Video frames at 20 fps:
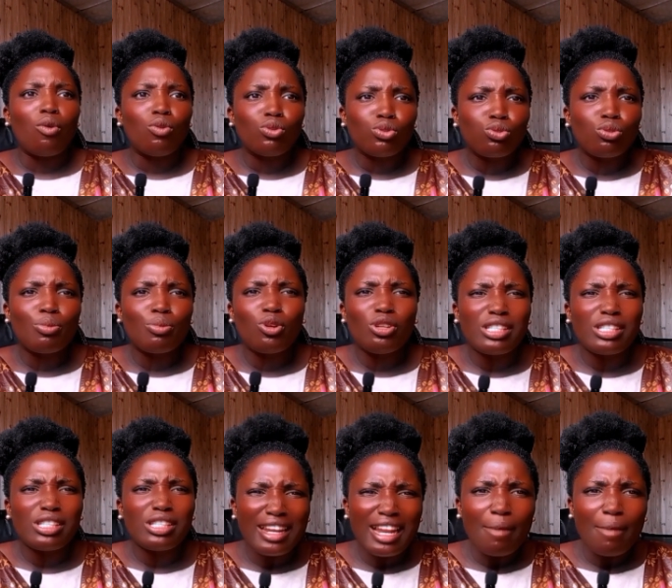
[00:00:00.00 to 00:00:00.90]
also because
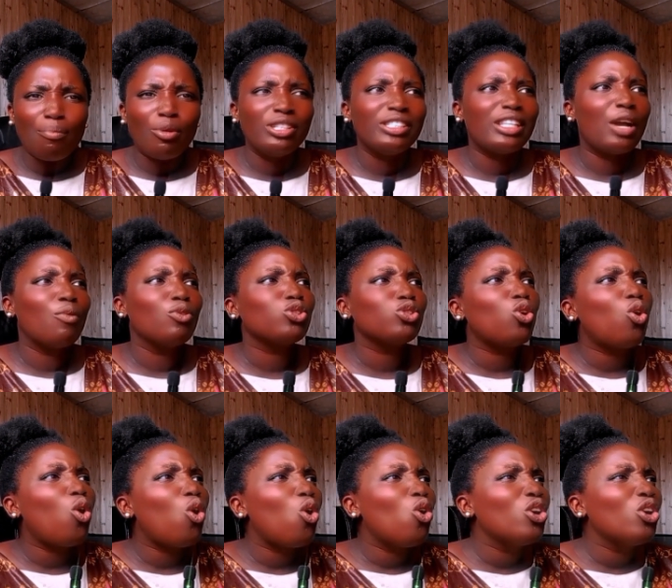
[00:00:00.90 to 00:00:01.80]
at that point I was
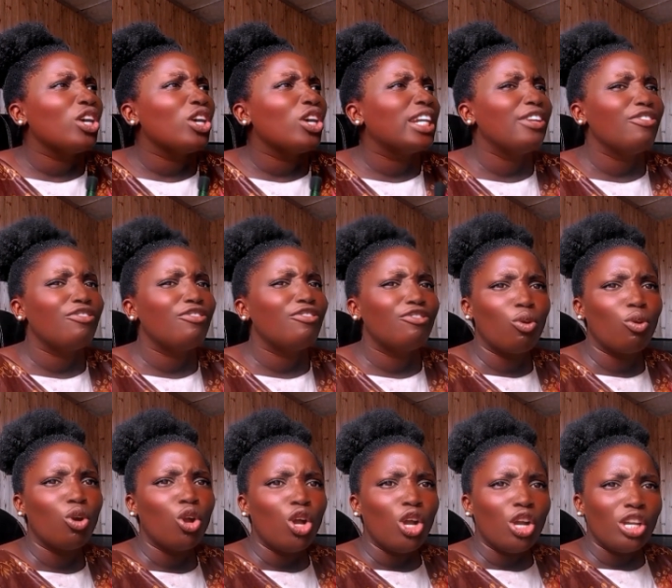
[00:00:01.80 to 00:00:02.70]
hungry
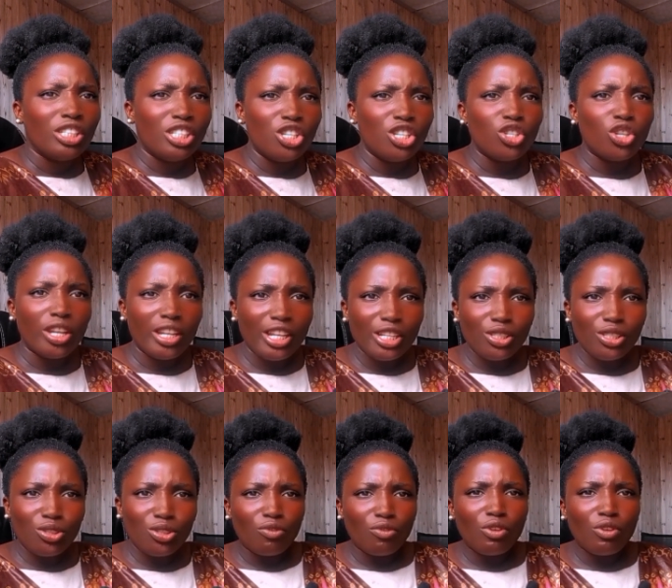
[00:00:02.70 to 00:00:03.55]
for the knowledge of God. I